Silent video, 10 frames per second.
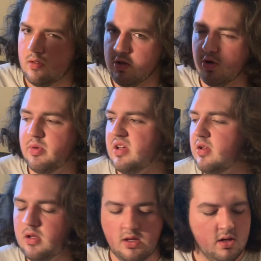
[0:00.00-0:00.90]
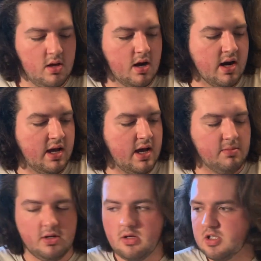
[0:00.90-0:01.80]
A little bit. All right, I'm
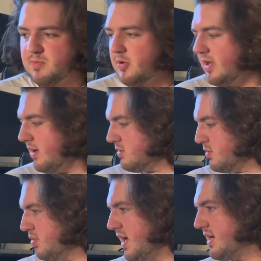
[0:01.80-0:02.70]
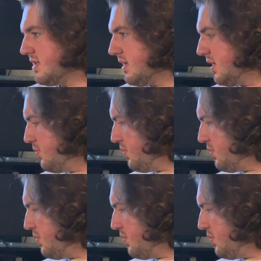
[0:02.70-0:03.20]
gonna go spray that with some plastidip.